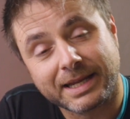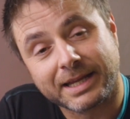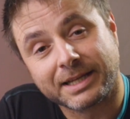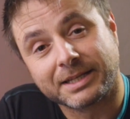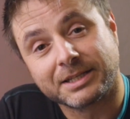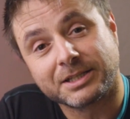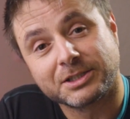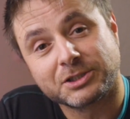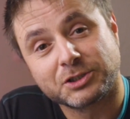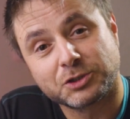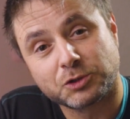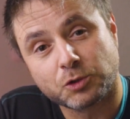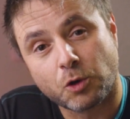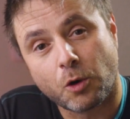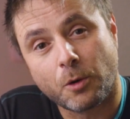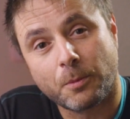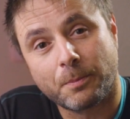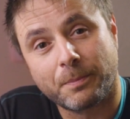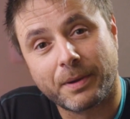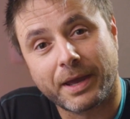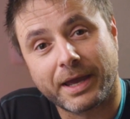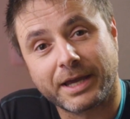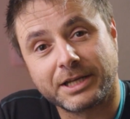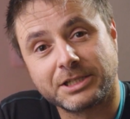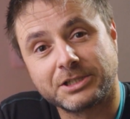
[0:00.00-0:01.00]
in the store
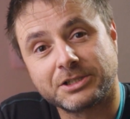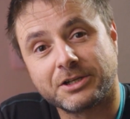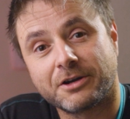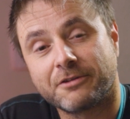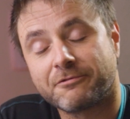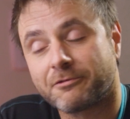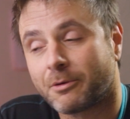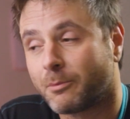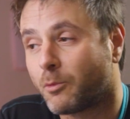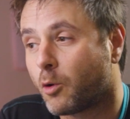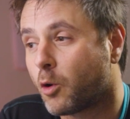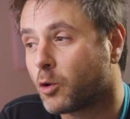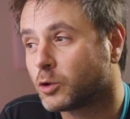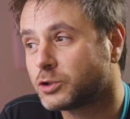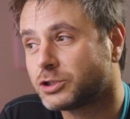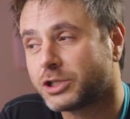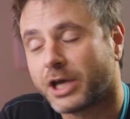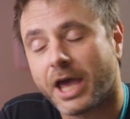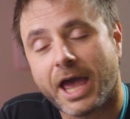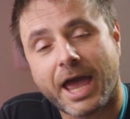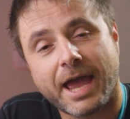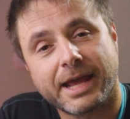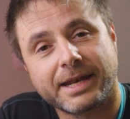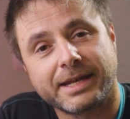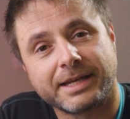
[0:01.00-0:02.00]
page from auto
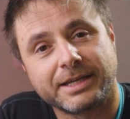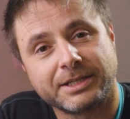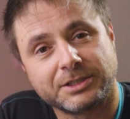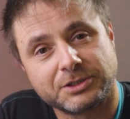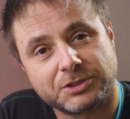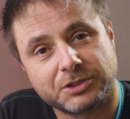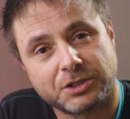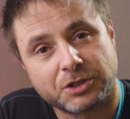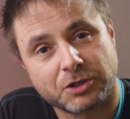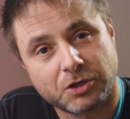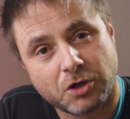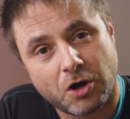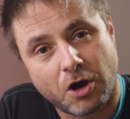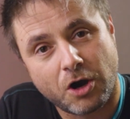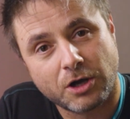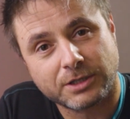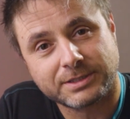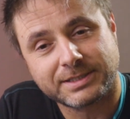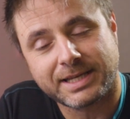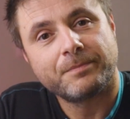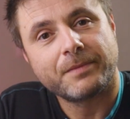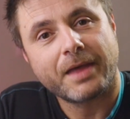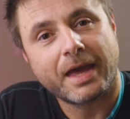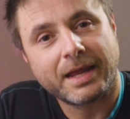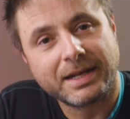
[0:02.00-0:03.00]
adding into the cart.